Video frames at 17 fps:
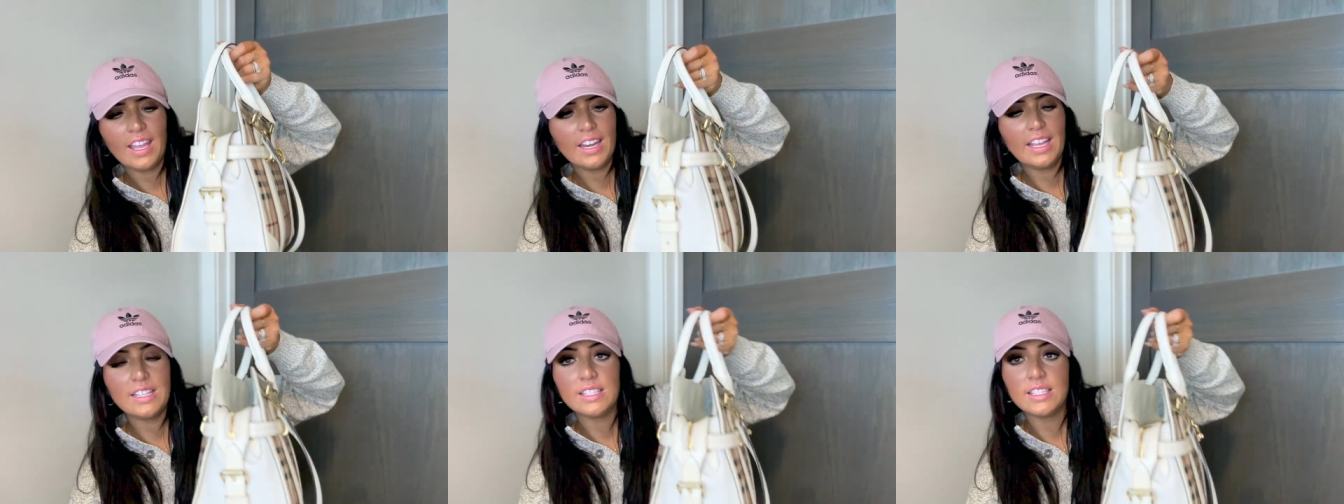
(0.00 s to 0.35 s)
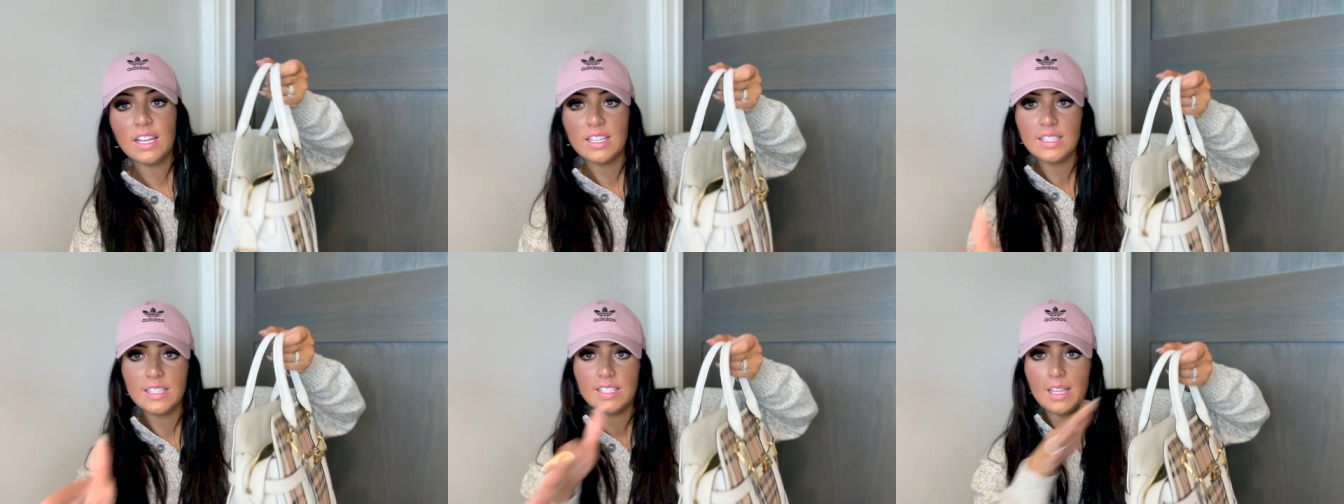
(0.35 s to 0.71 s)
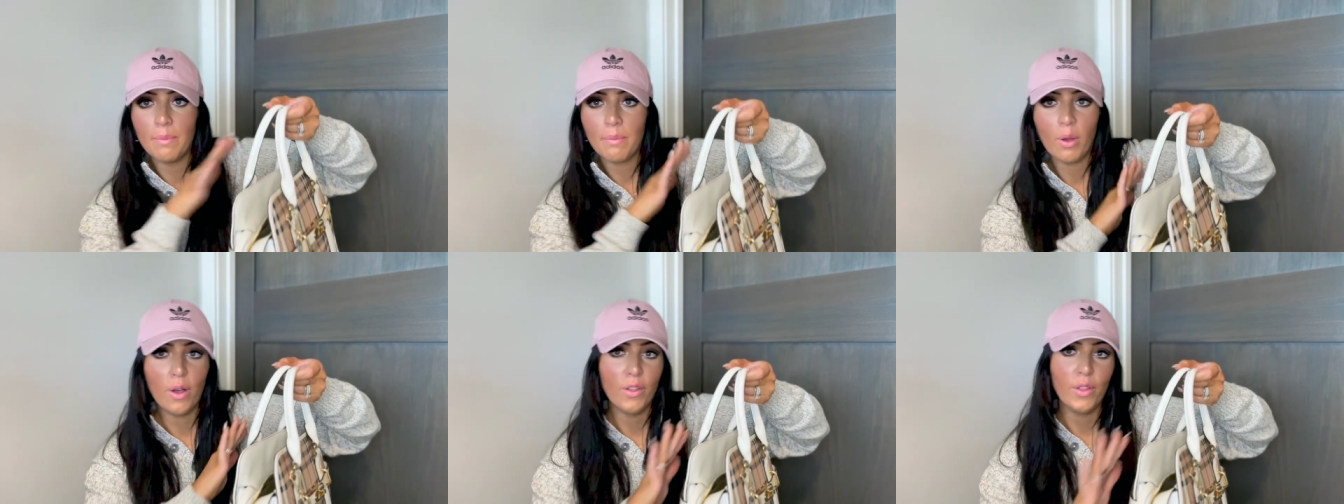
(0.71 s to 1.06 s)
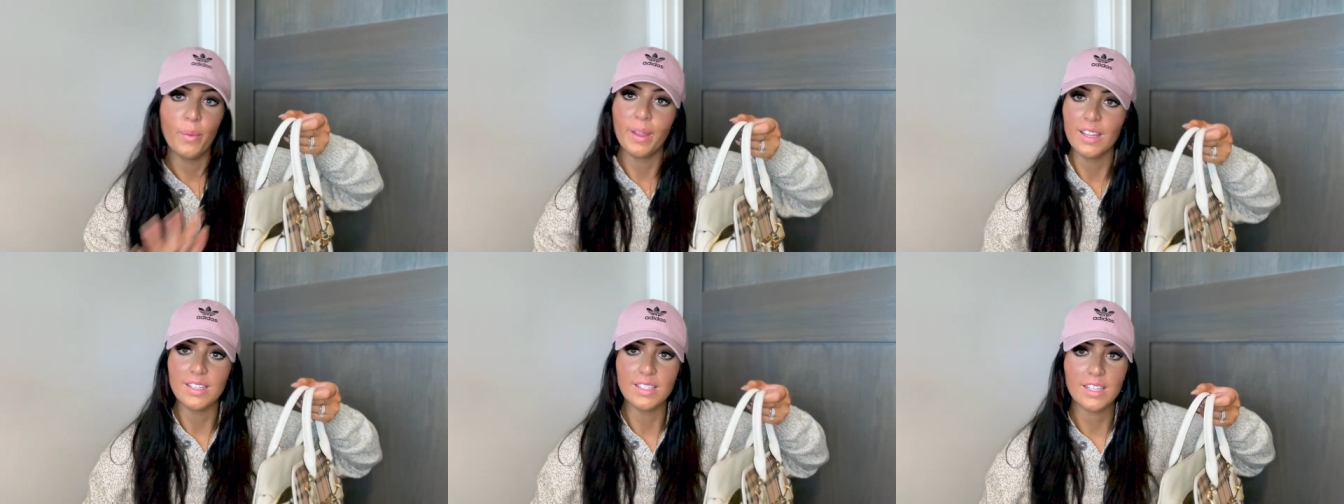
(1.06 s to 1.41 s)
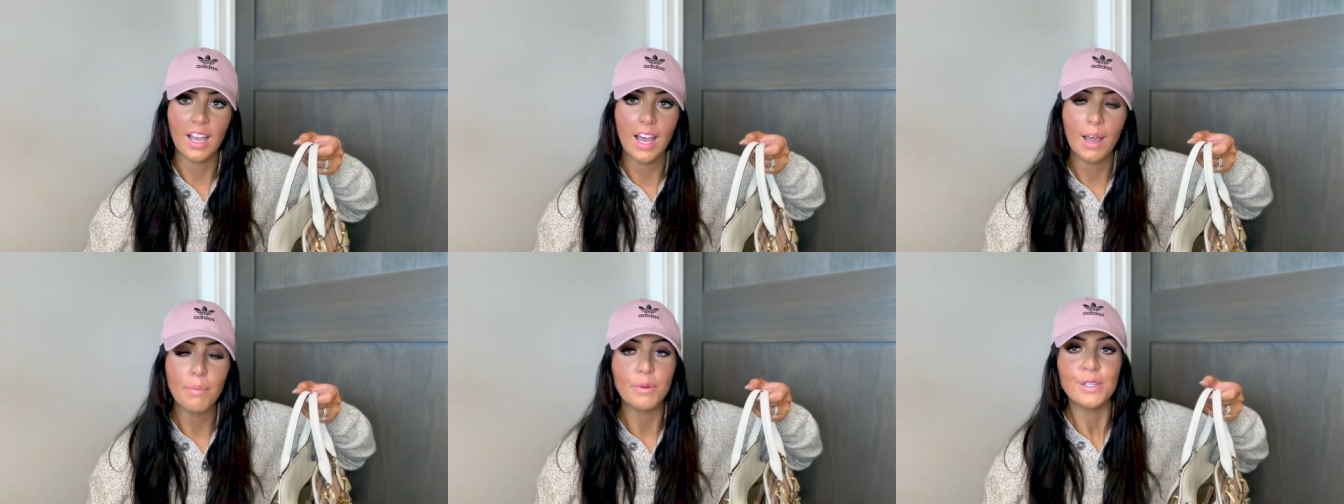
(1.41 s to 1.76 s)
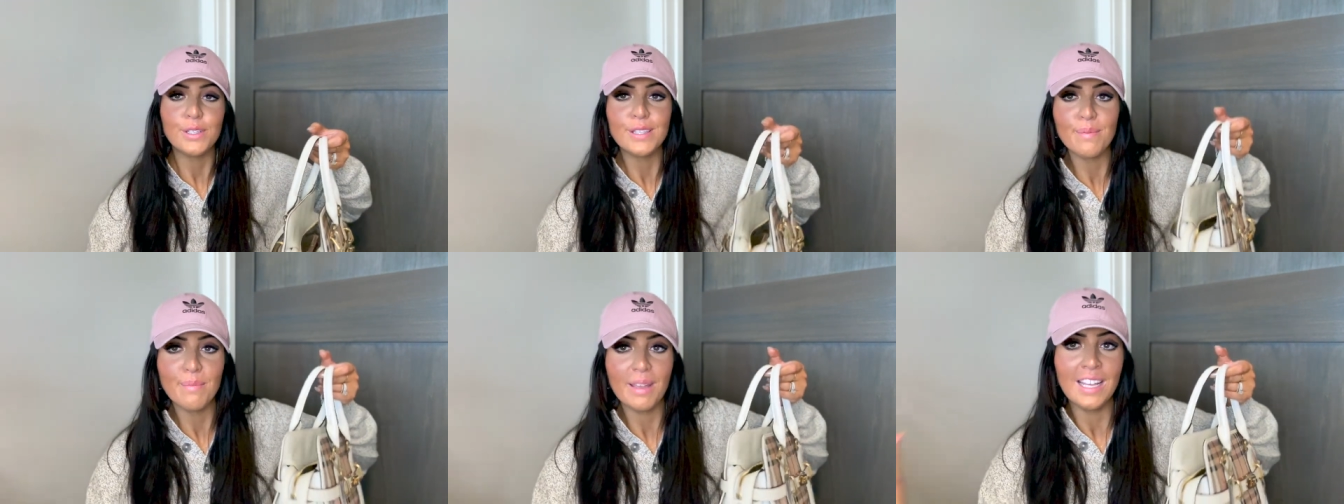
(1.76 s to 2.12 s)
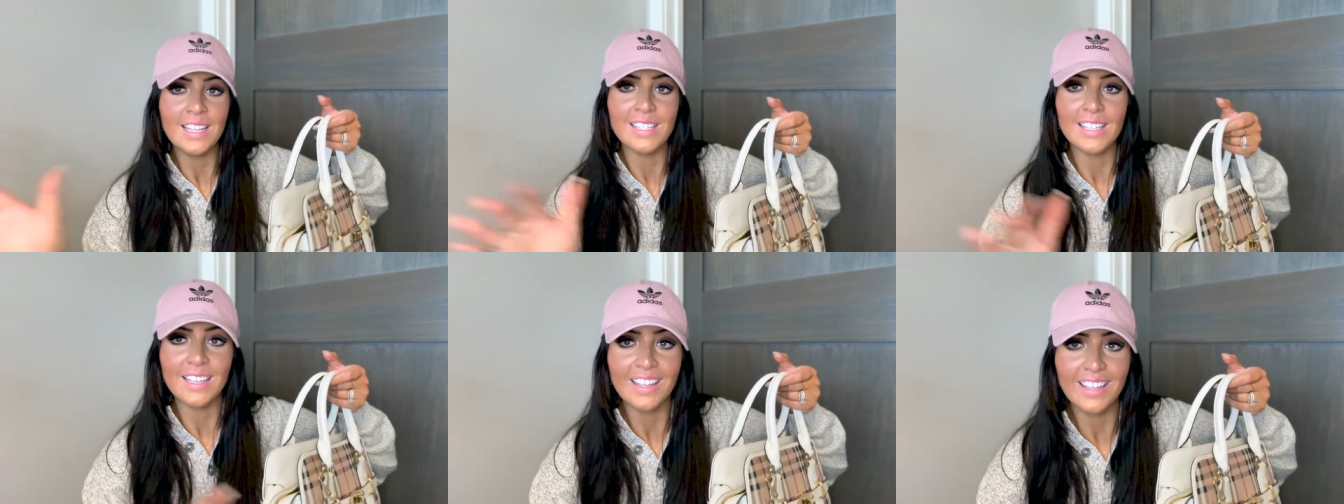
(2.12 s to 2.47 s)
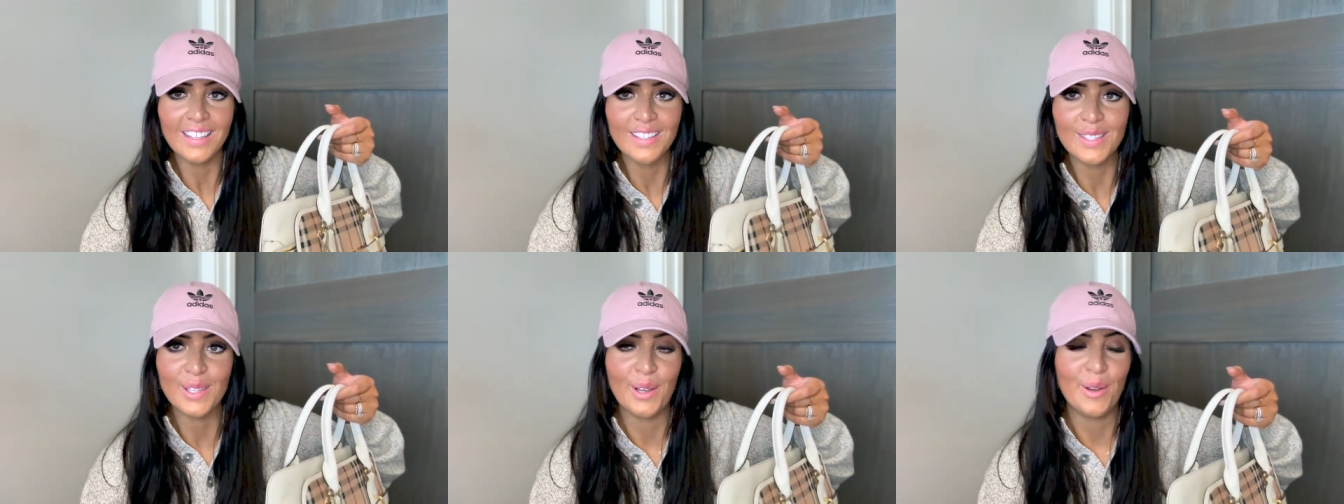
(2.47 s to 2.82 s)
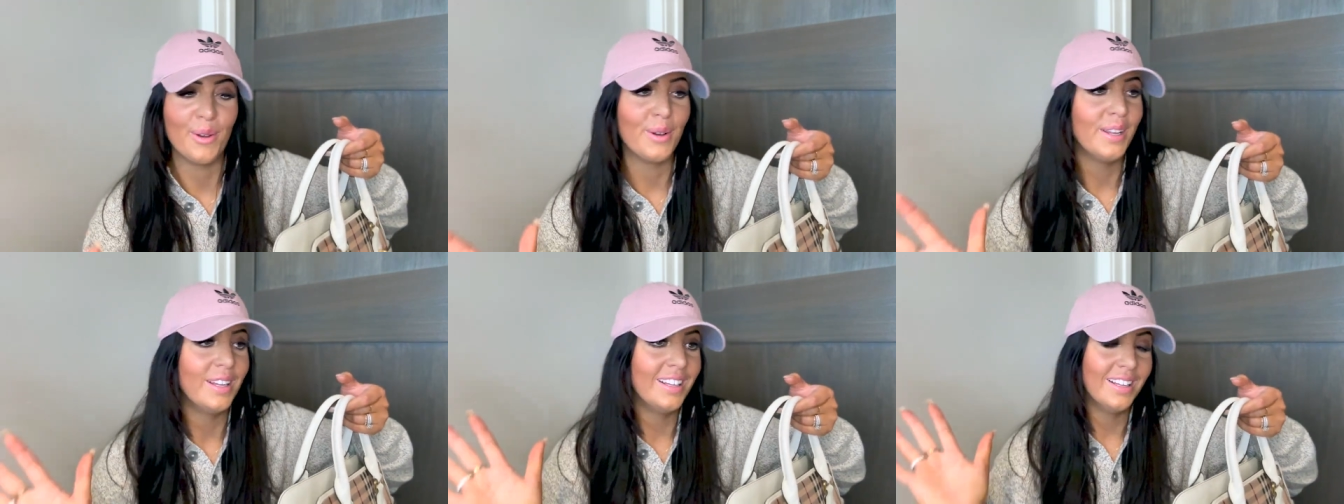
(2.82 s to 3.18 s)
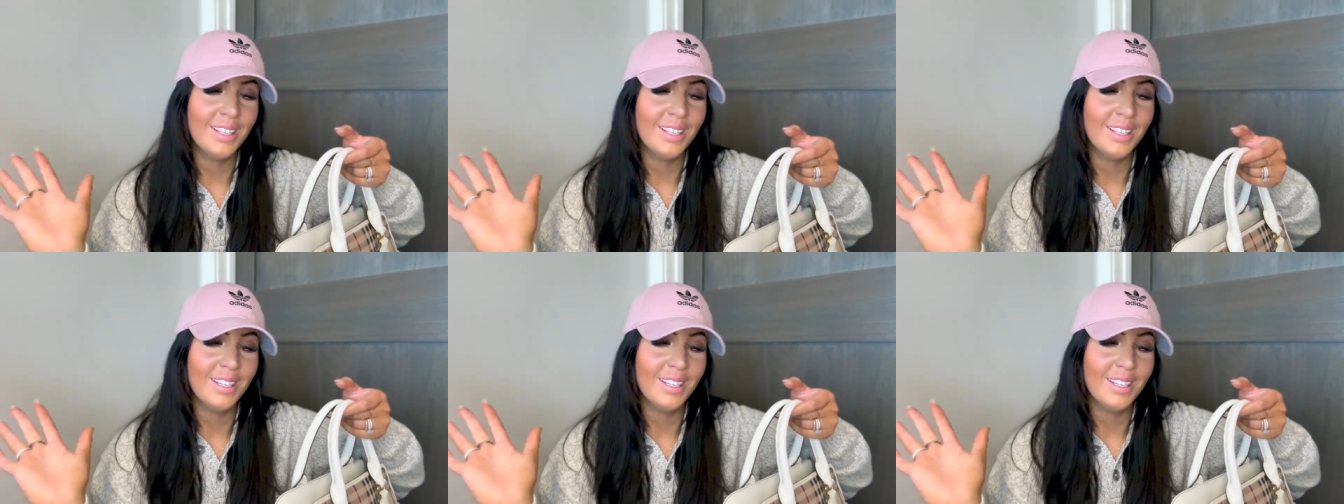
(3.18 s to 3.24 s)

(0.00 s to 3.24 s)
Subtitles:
It does zip all the way on top, which is amazing. So